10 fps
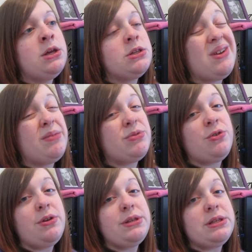So I am
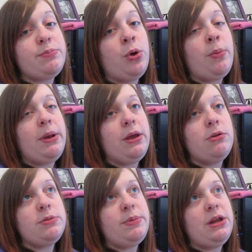sorry, this is probably
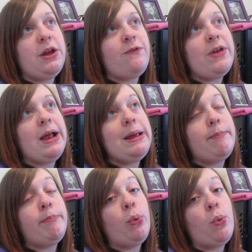going to be a
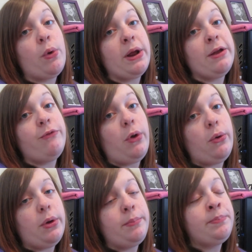fairly boring
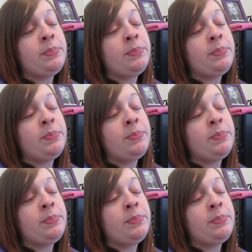vlog,